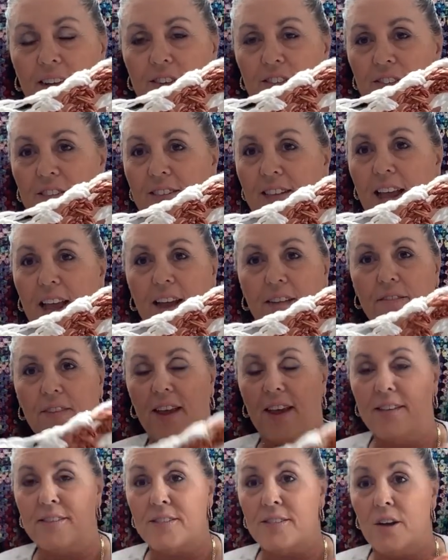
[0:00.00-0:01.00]
just have
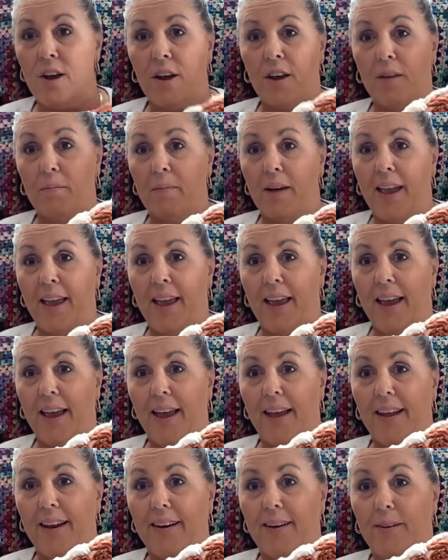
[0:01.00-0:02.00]
that song in my
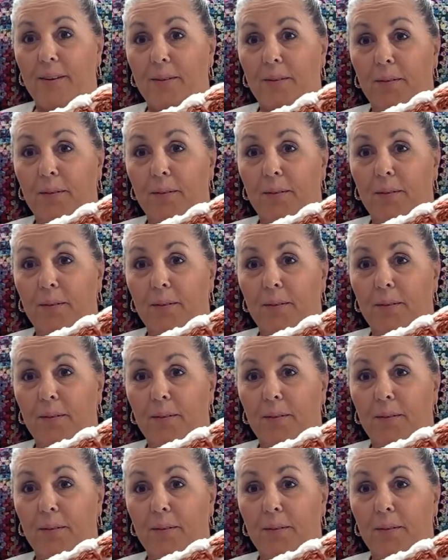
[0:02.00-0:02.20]
head.